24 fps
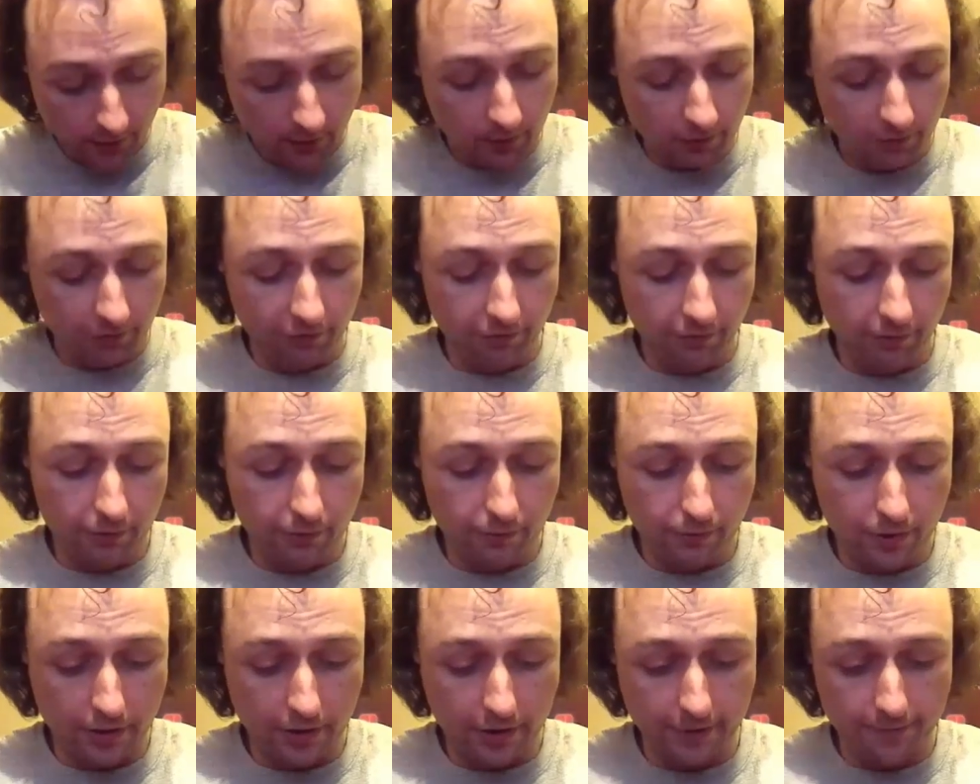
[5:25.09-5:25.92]

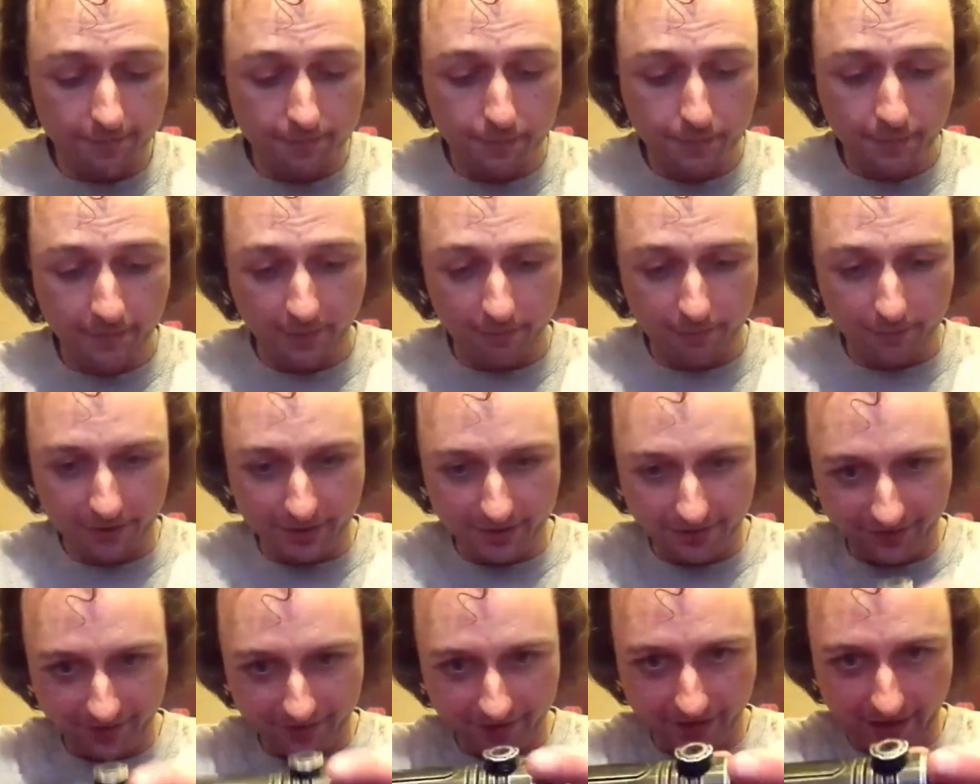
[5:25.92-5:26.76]
So,
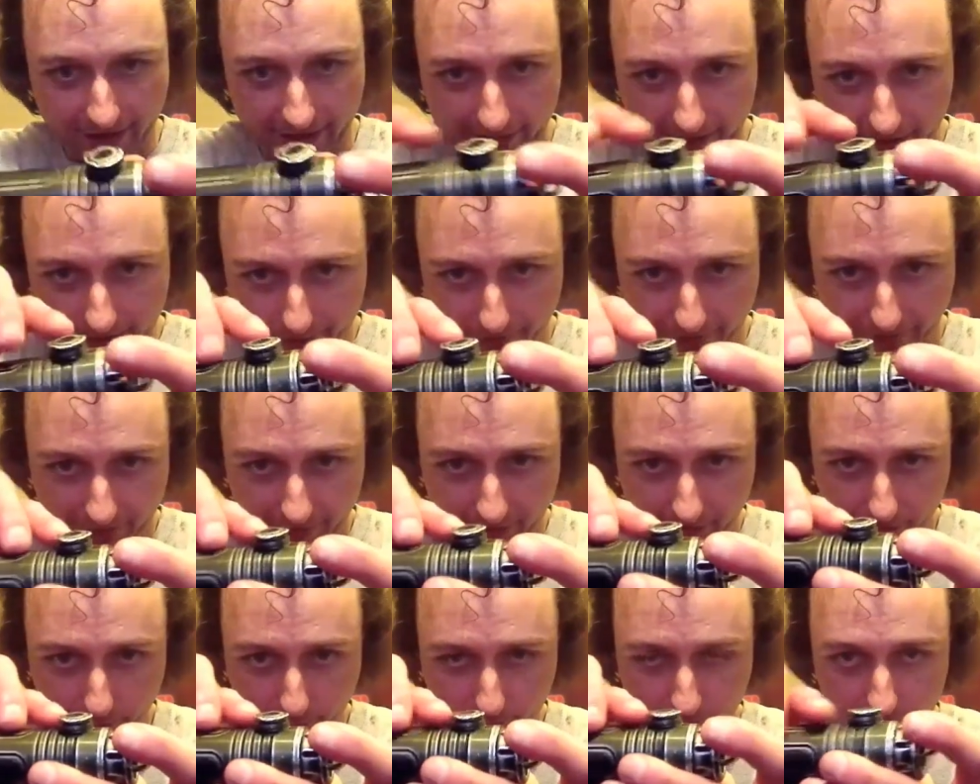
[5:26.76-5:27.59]
but I kept the
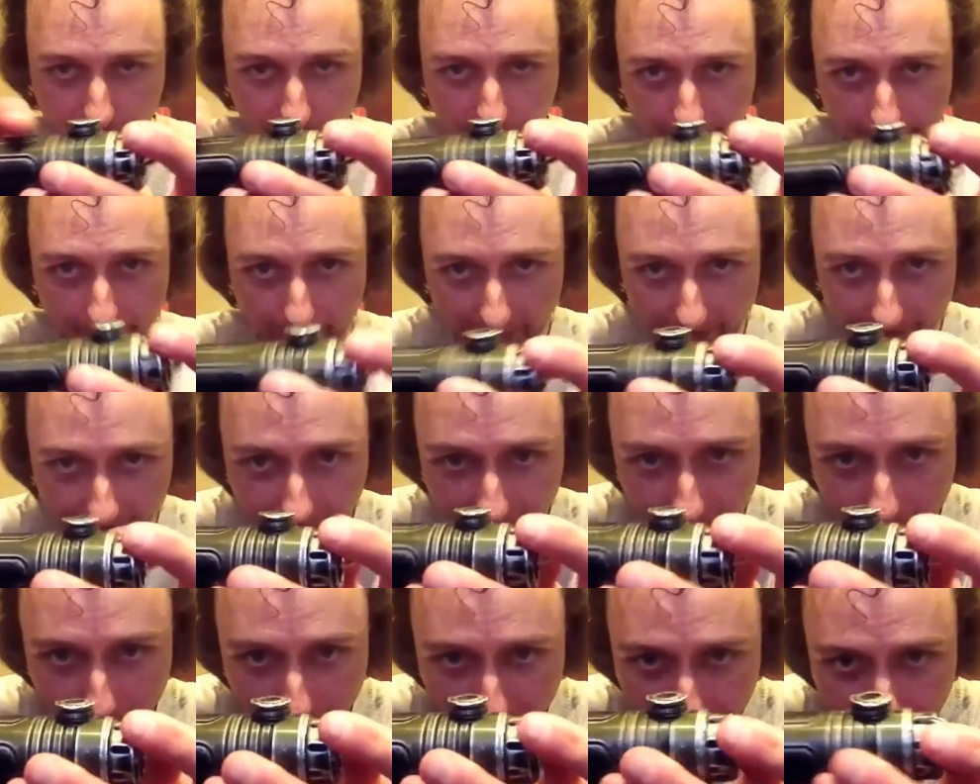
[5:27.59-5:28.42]
wheel on my
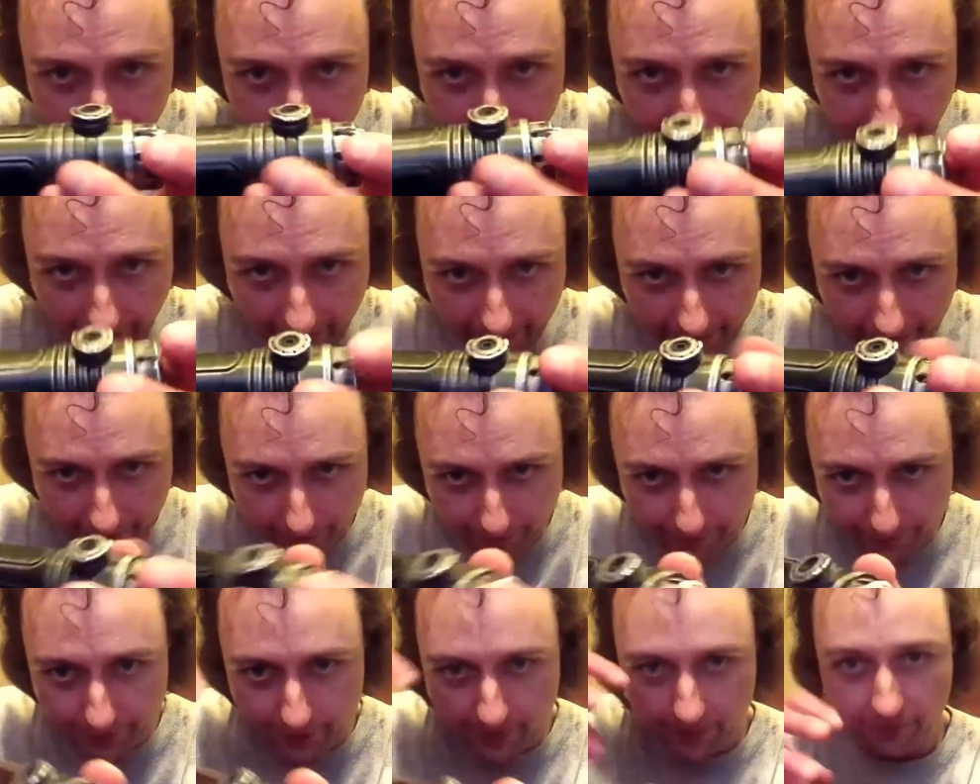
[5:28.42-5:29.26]
Saber there. I don't know
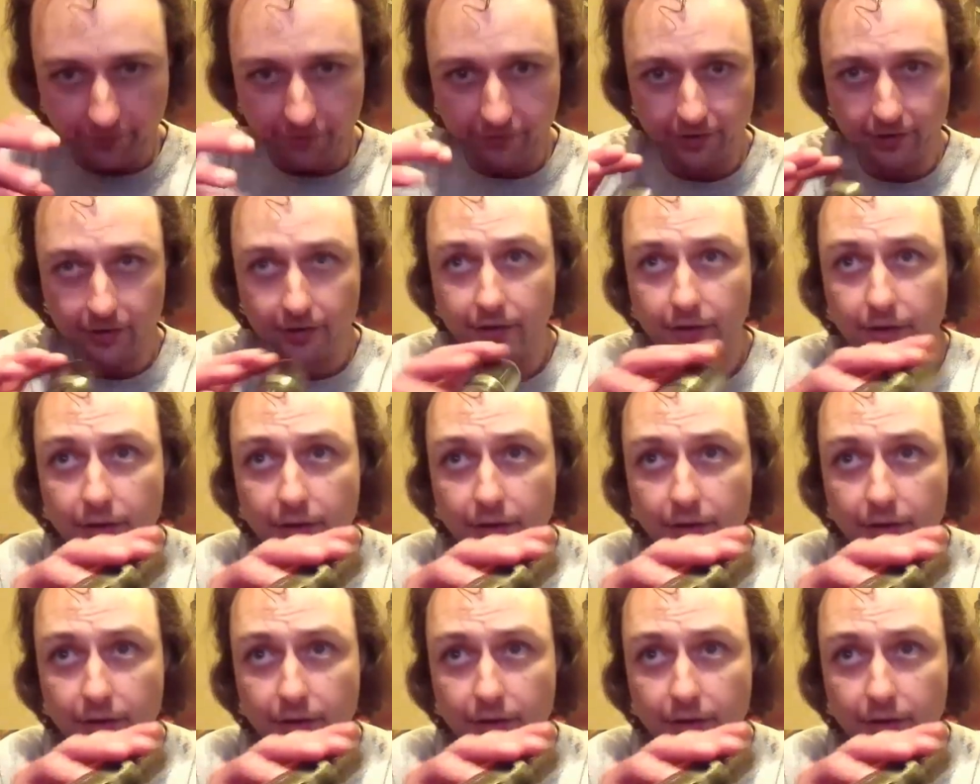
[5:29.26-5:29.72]
if you can see